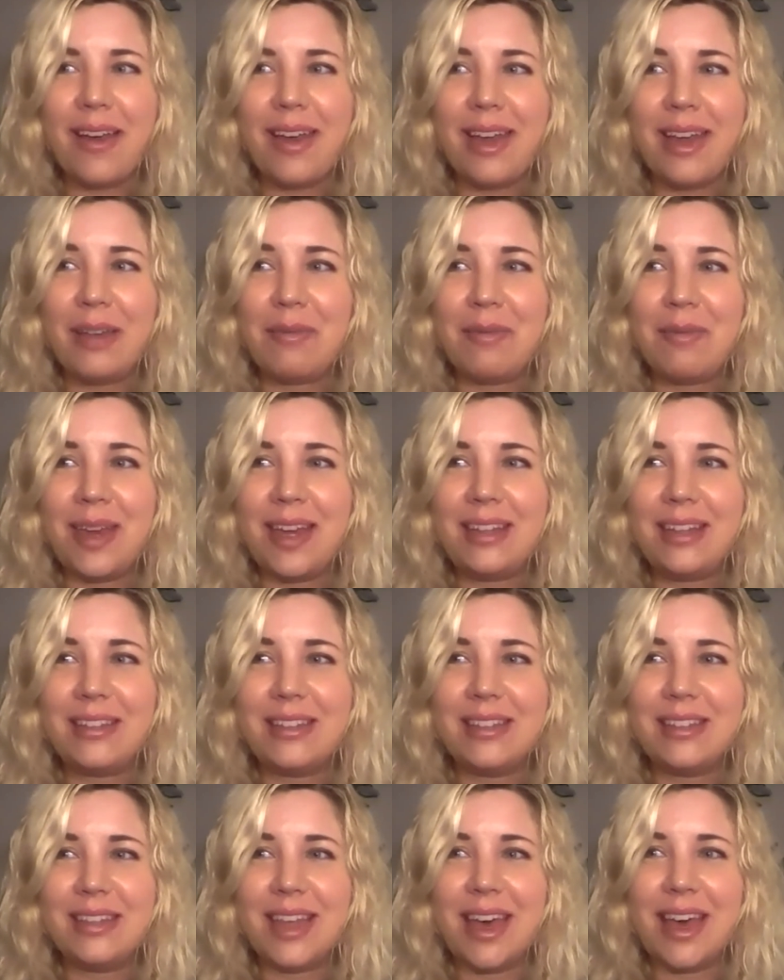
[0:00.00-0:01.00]
It
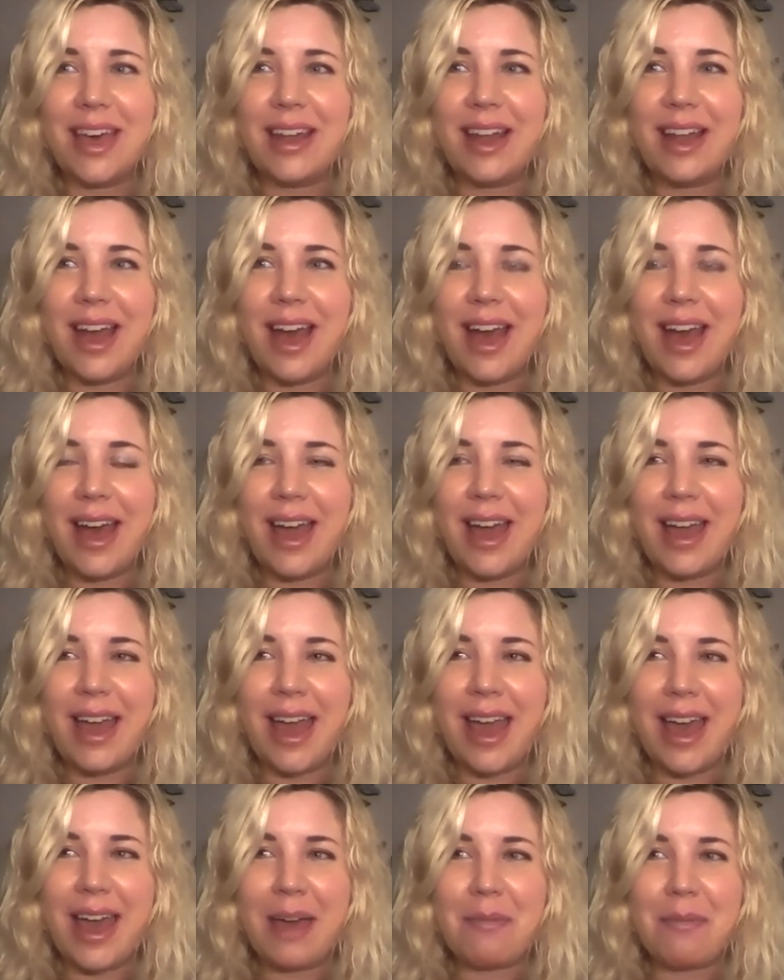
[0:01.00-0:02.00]
means that I
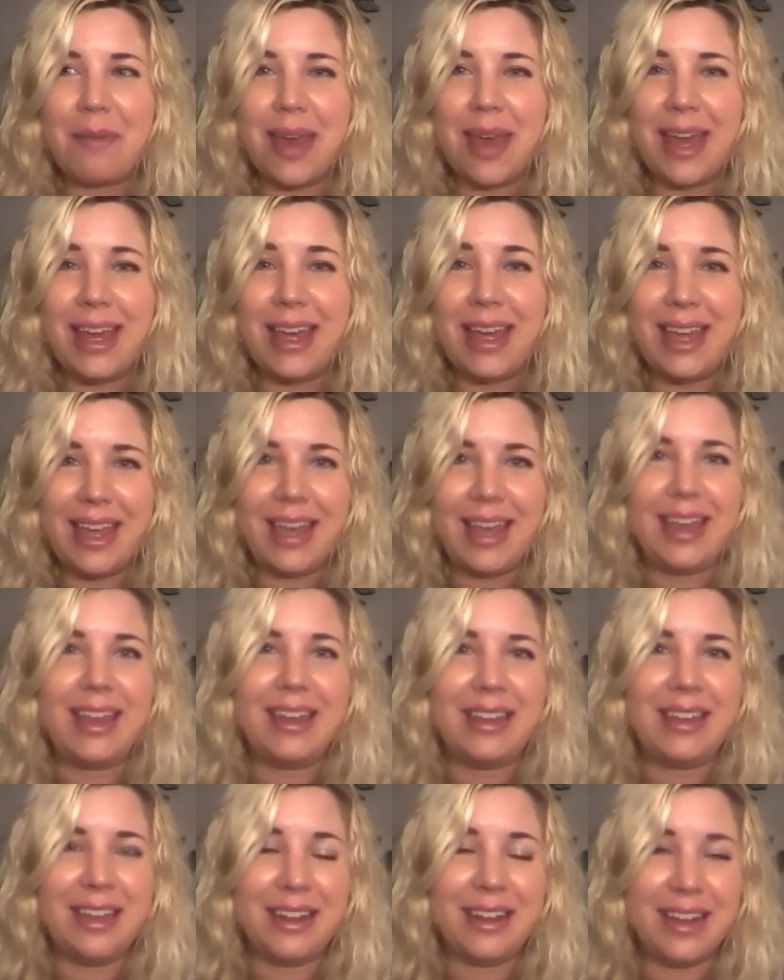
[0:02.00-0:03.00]
am a
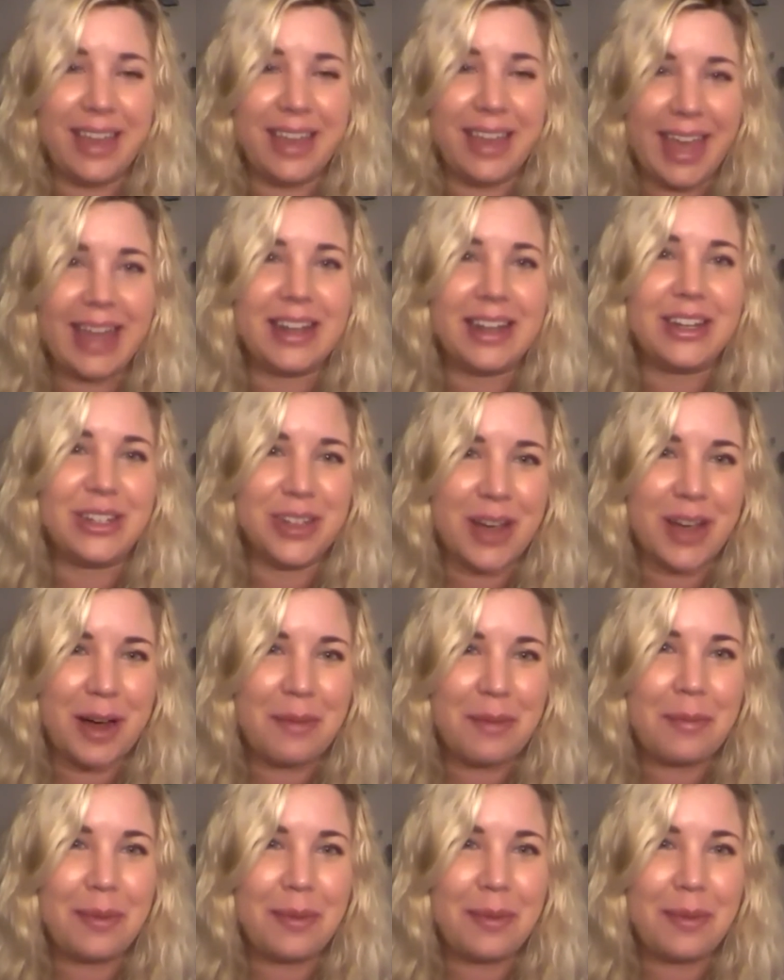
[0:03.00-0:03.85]
kid in a candy shop.